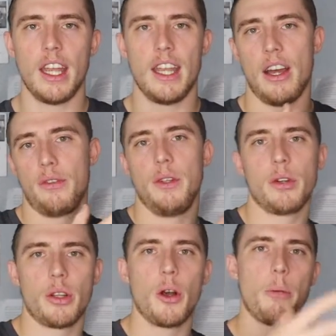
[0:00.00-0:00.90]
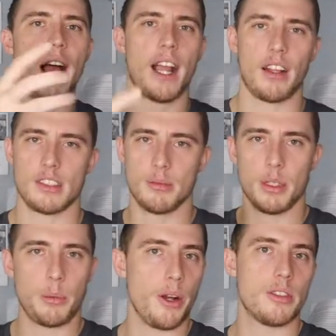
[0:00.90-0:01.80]
Now, if you were to go back on some of their
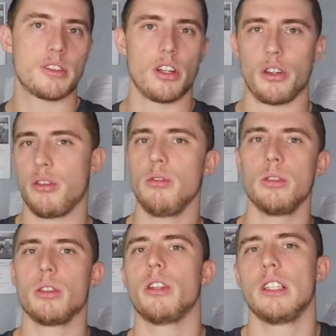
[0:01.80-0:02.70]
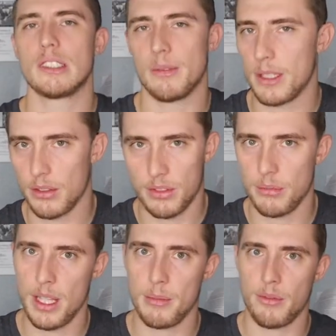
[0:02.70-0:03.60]
posts, are you learning something
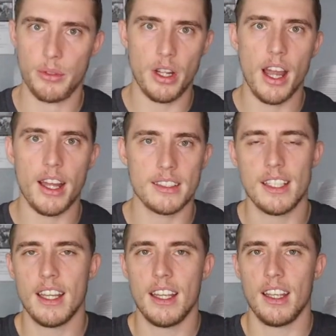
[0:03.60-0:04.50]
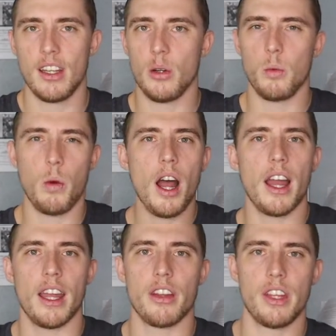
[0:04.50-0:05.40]
from them? If you're not,
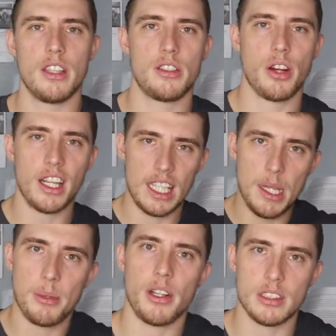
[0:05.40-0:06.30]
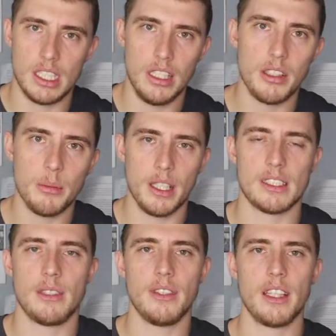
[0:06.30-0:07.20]
why? Are they trying to keep it all secret?
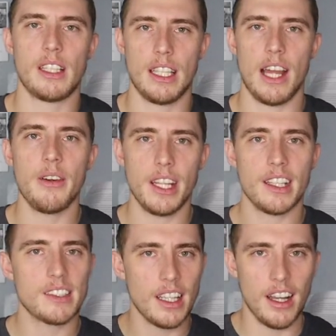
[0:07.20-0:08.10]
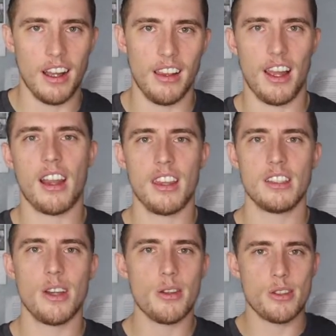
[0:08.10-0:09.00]
Because I feel like nowadays, a lot of these
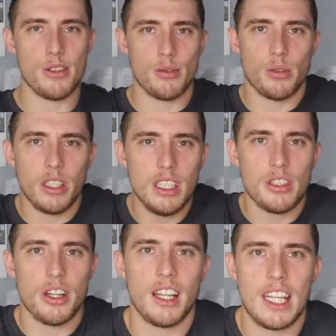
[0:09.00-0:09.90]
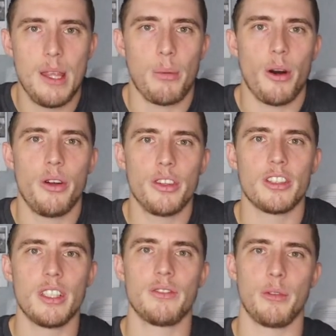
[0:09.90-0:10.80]
coaches are really trying to keep all
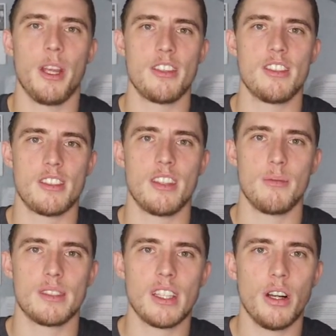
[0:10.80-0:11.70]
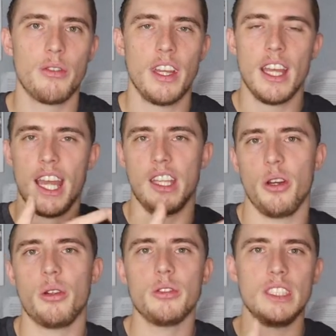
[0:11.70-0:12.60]
their information to themselves, and you
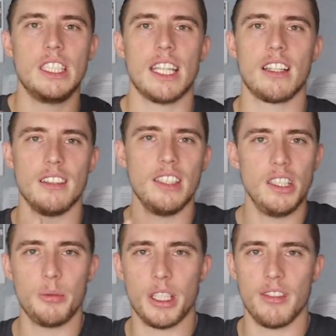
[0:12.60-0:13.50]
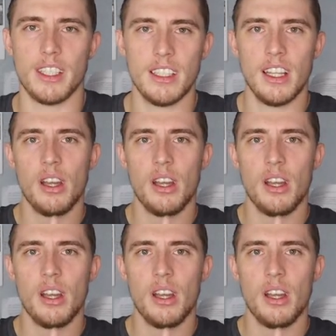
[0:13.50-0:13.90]
only get a little bit of it